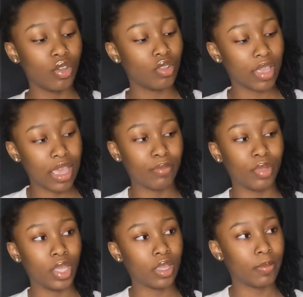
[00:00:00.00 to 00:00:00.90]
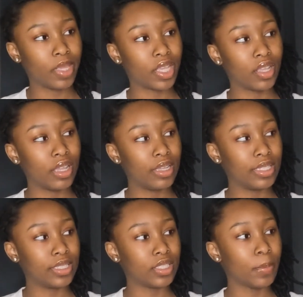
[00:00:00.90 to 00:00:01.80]
to only get pink
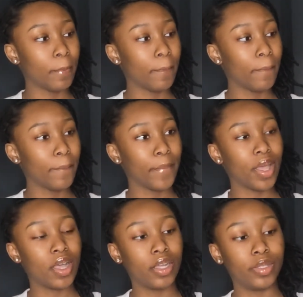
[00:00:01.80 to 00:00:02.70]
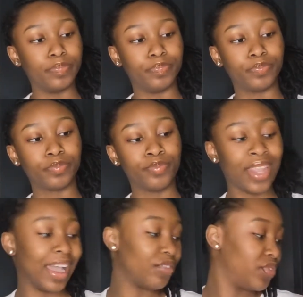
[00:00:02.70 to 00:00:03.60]
because um,
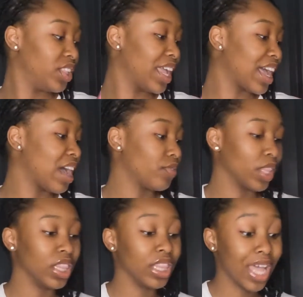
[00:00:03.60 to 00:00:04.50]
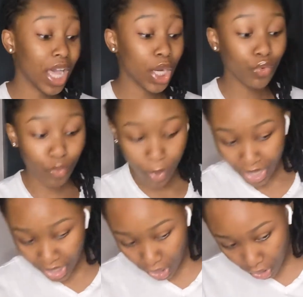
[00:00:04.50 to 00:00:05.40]
I feel like I have a lot of
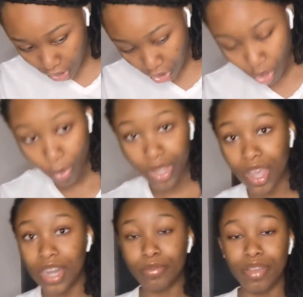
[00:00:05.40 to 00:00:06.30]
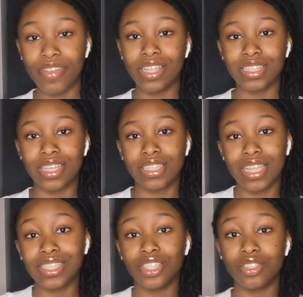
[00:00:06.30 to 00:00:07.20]
red going on in my Valentine's
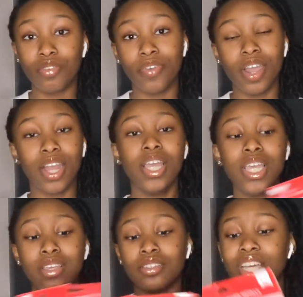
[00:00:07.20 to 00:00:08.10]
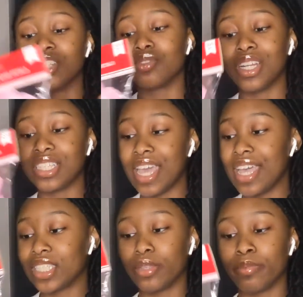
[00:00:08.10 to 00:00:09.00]
collection so far. So I just wanted to
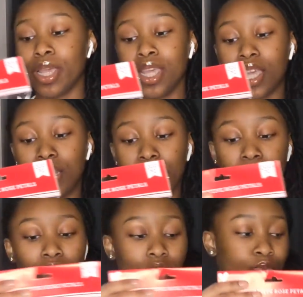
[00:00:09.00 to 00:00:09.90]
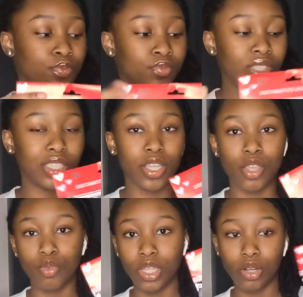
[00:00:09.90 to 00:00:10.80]
add some pink in there. Just a
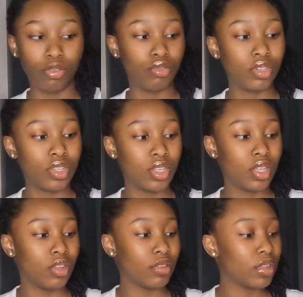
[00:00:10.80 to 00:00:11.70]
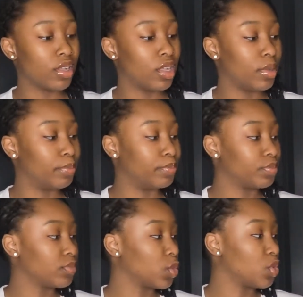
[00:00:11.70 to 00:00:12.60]
cute little um,
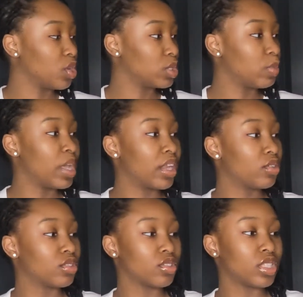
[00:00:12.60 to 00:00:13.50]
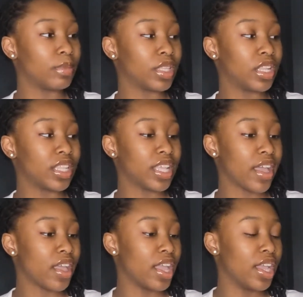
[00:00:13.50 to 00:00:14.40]
rose petals or something like
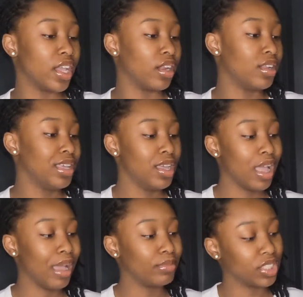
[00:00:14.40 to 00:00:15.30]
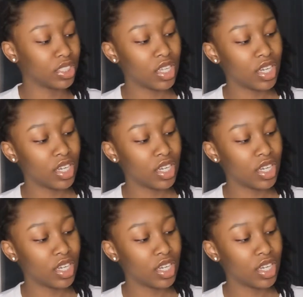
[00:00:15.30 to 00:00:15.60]
that. And I'm just